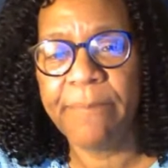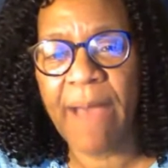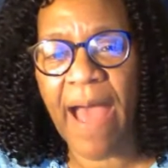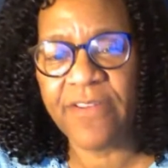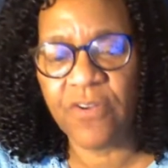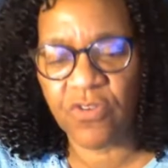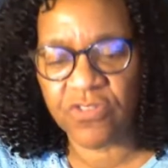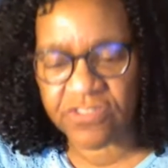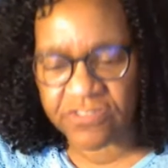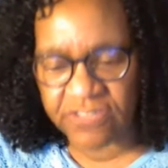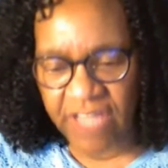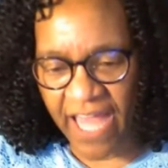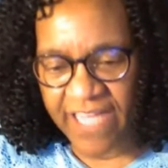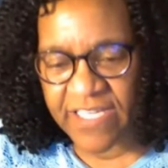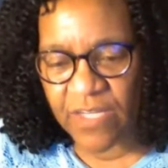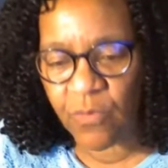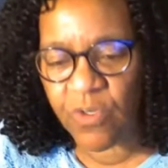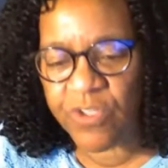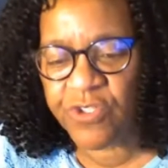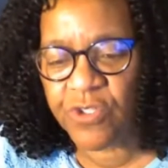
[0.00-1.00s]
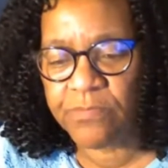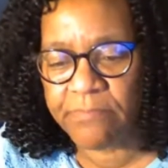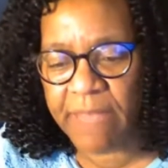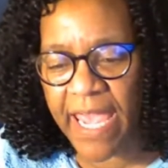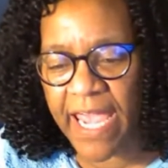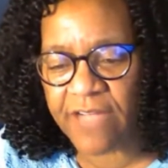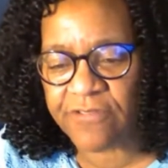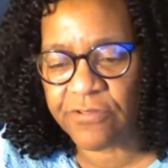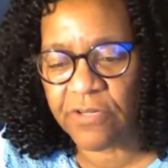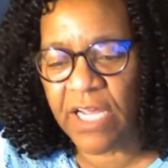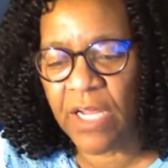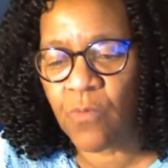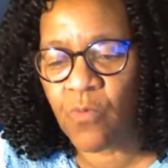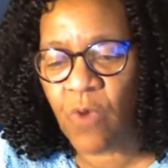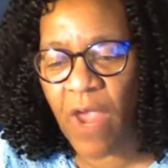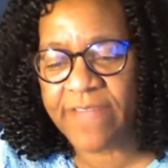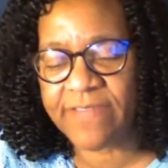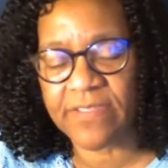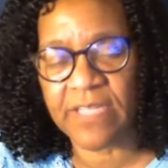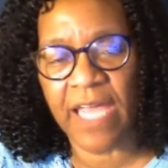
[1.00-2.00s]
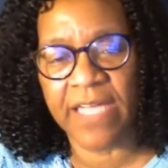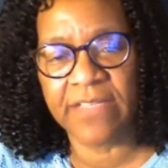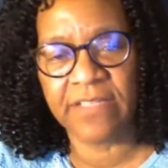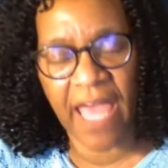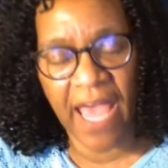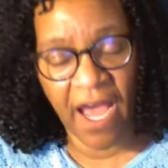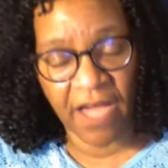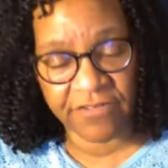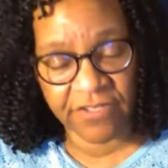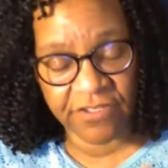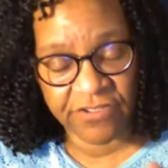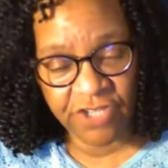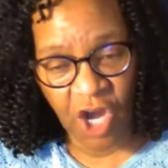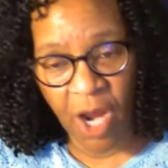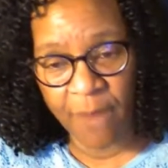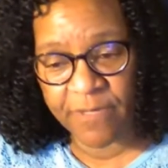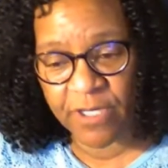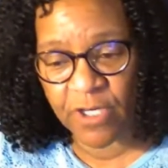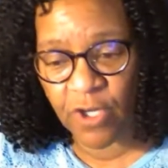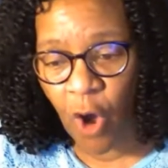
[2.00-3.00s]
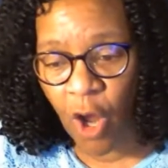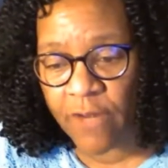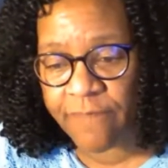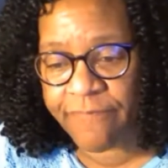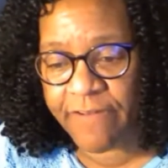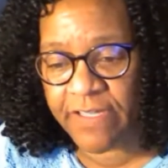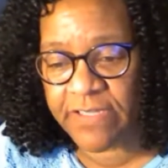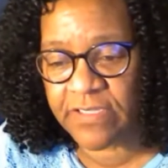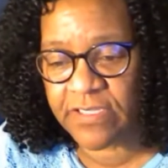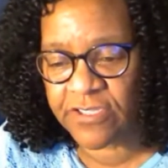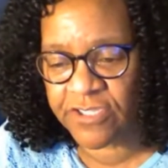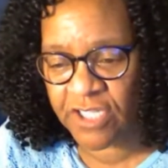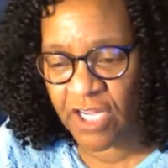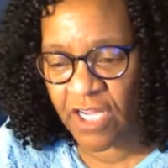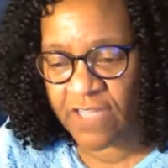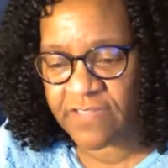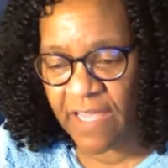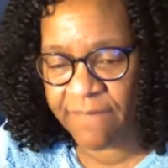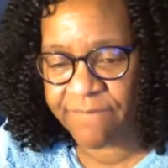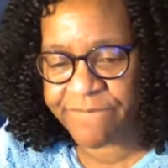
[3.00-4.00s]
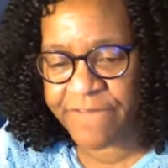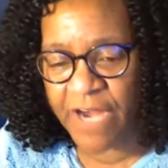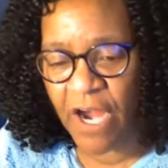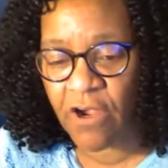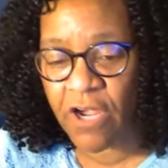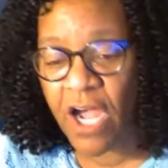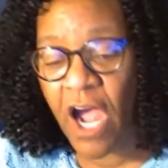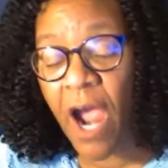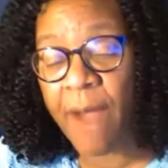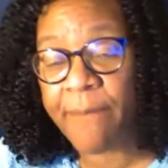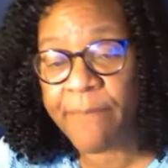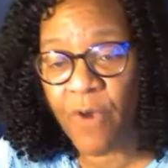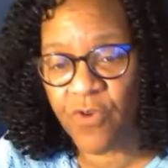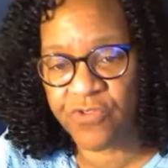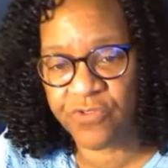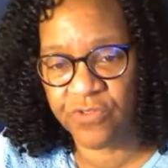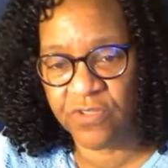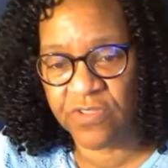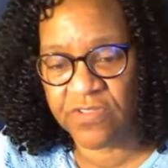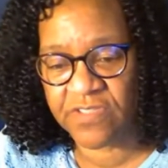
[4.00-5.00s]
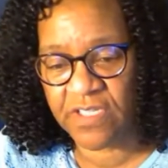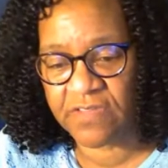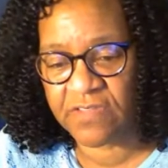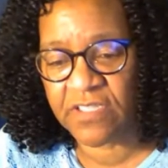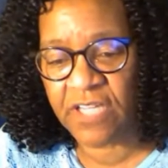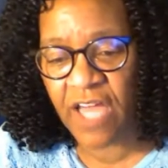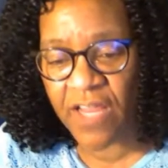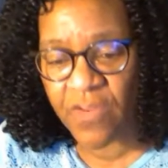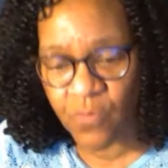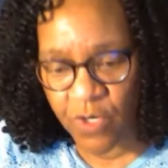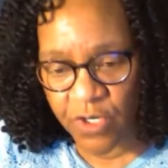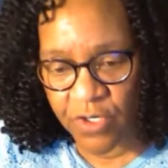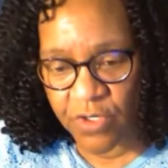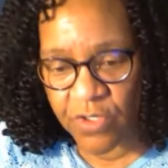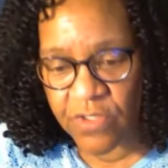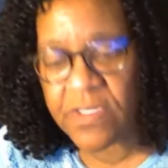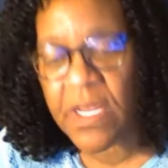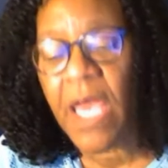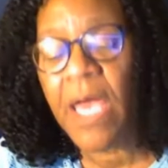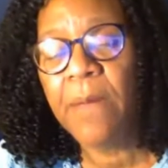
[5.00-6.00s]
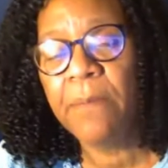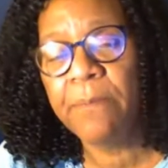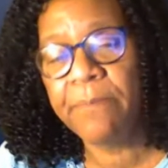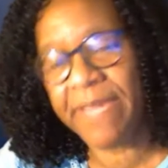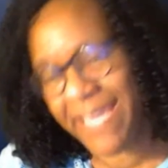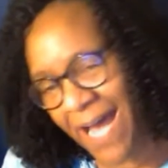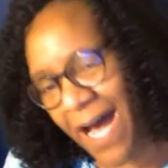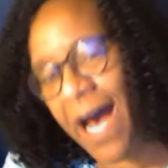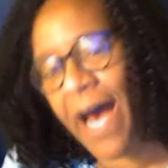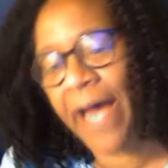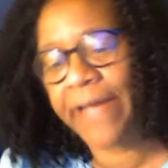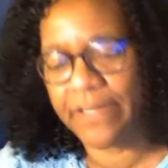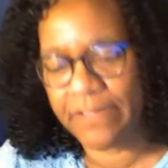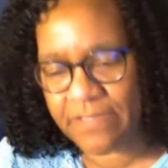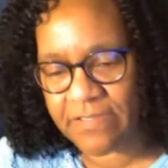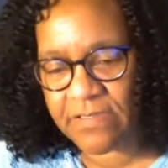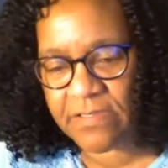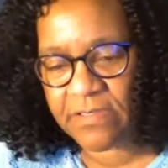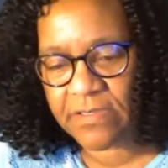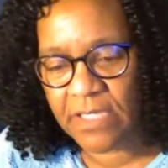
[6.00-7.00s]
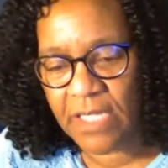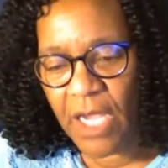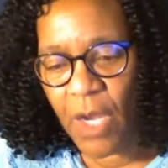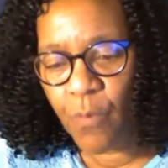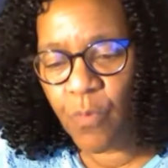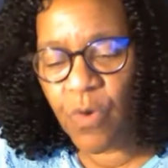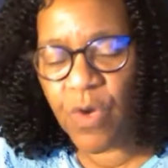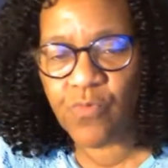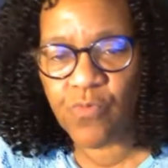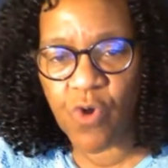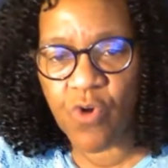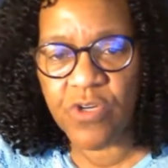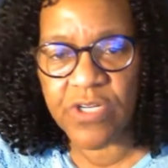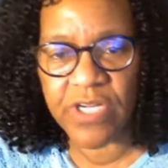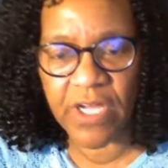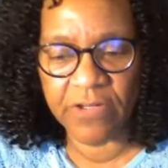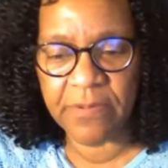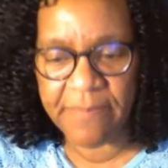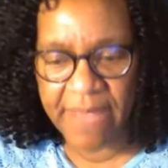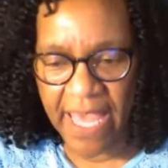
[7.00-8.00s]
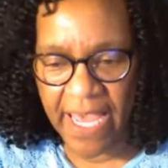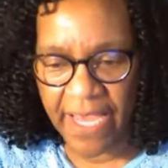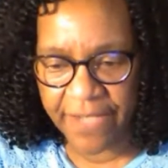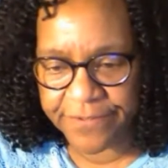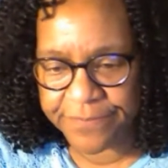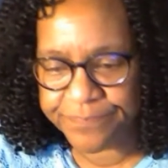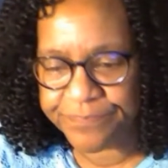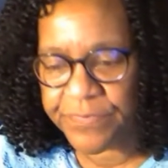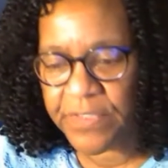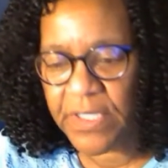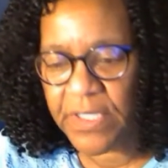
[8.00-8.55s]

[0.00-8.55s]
by your standards which you measure and weights and are determined in order for just and fair commerce to exist. In other words, be honest when ruling on a matter.